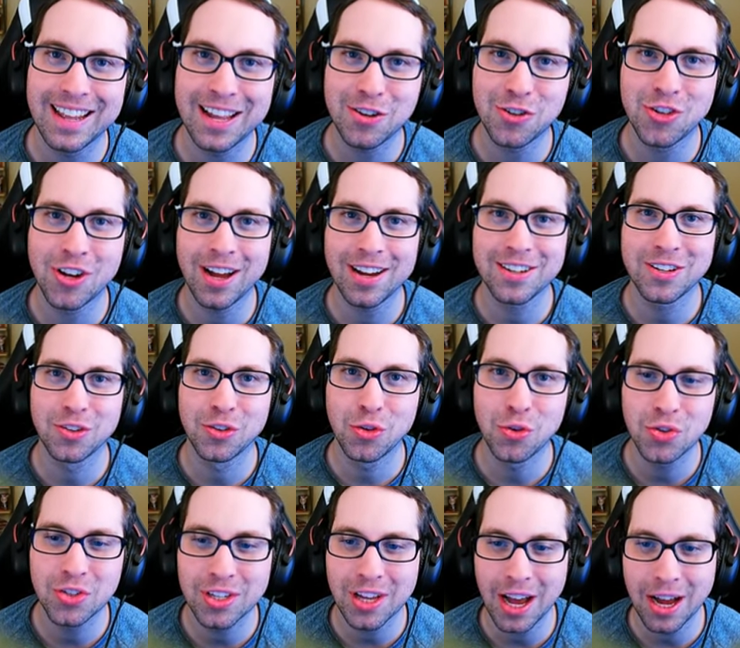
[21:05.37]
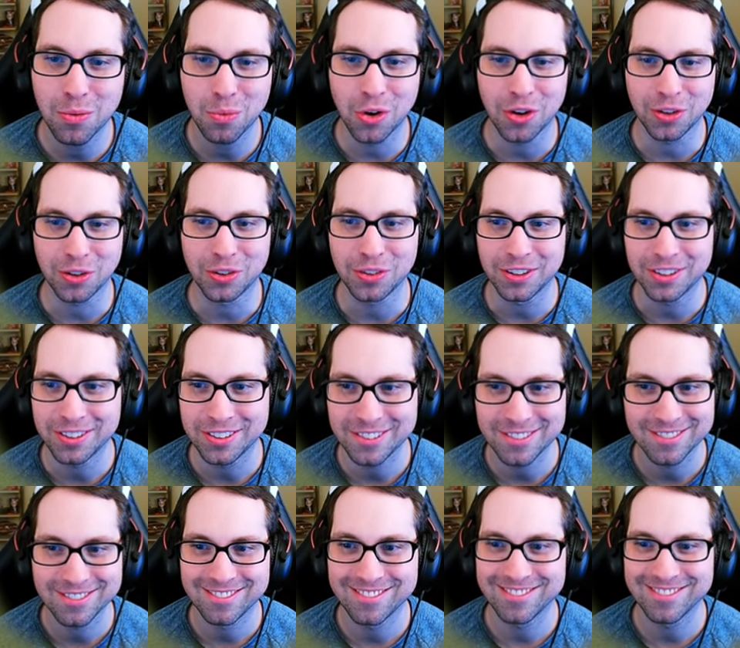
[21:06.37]
that shot to Luke Skywalker.
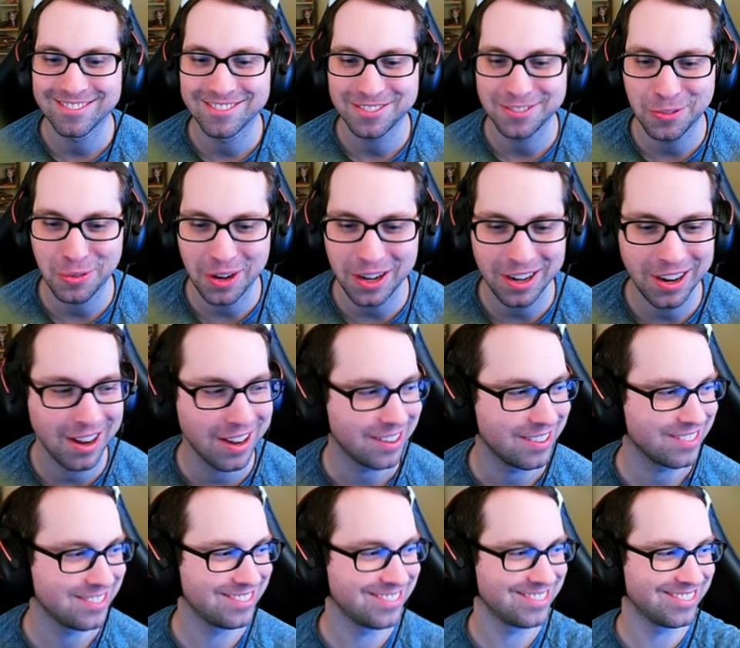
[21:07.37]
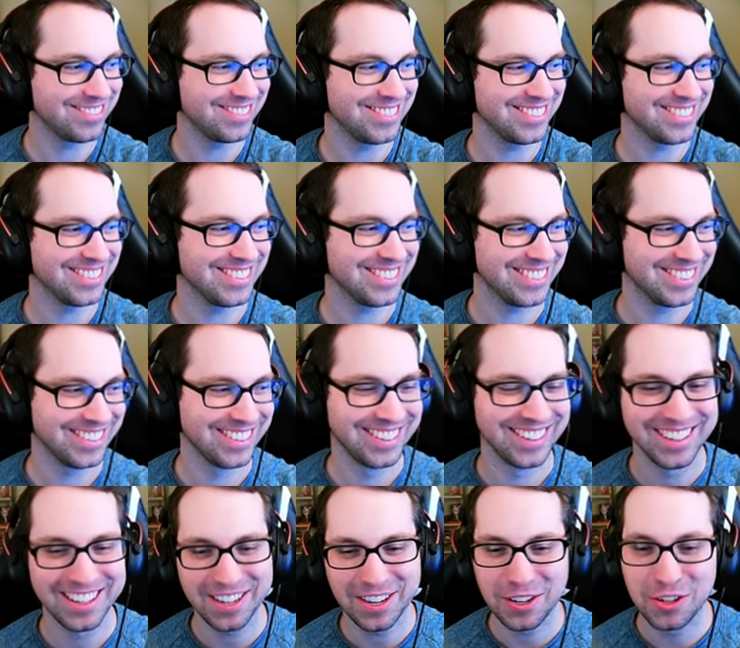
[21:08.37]
Why not?
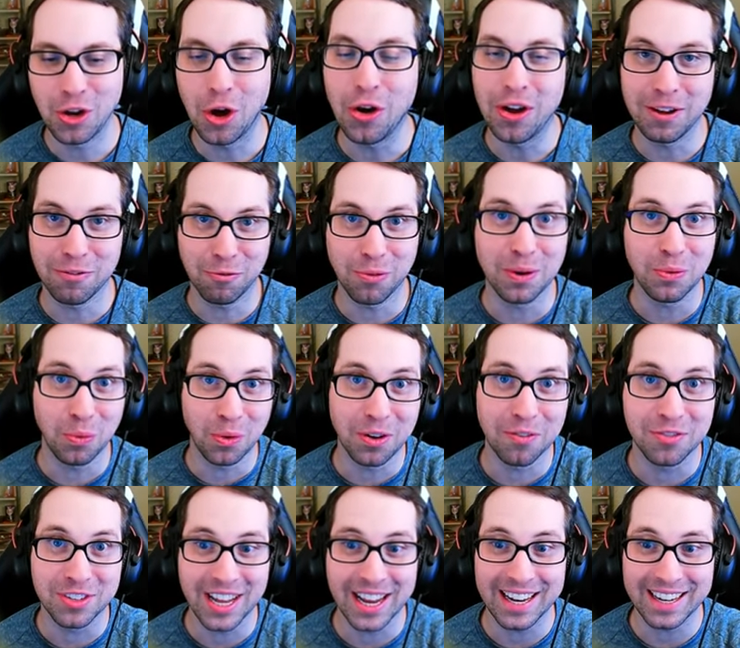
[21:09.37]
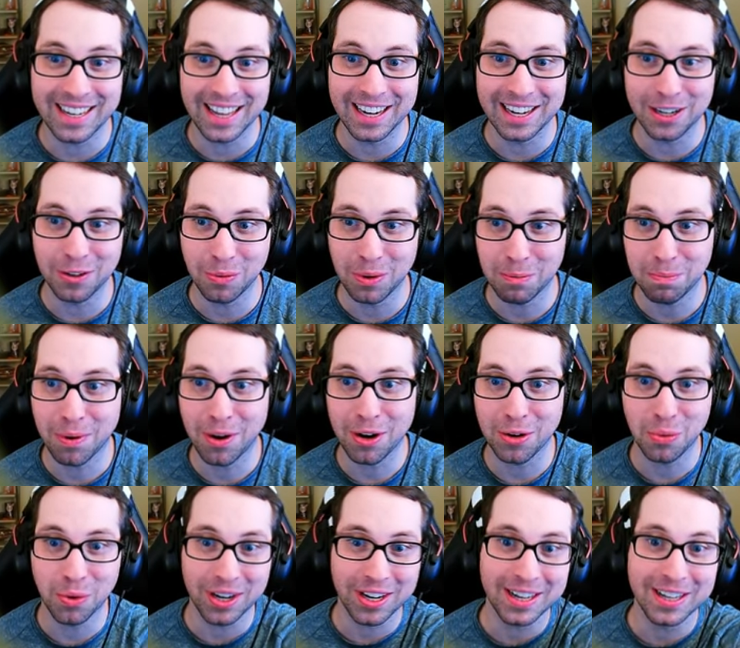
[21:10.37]
If we would have dedicated it, we
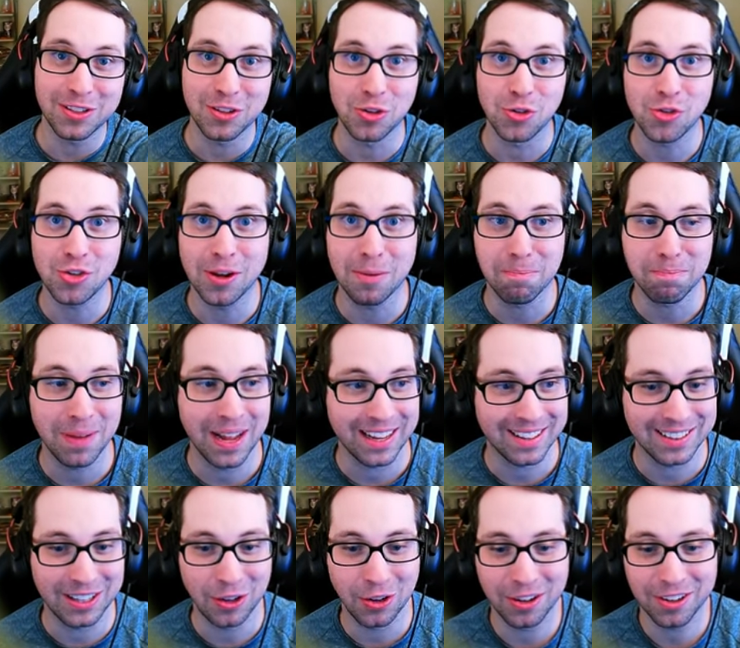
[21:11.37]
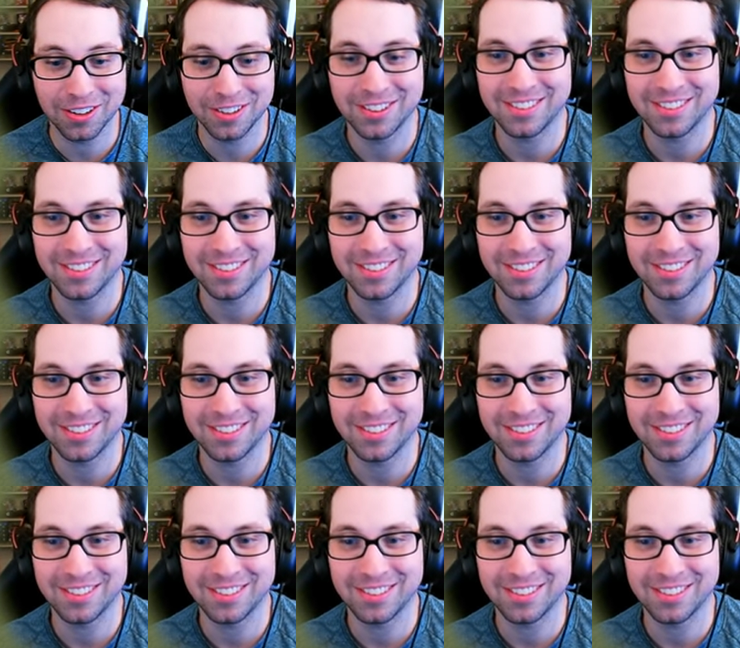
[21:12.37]
probably would have hit the ship back there.